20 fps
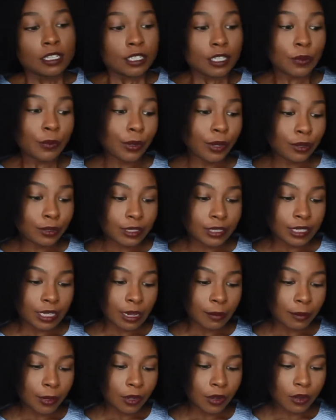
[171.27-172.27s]
So we're gonna
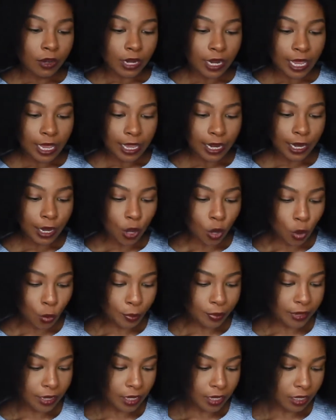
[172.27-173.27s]
see. I'm gonna go ahead and
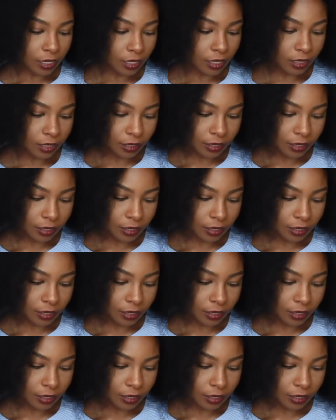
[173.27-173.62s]
open it.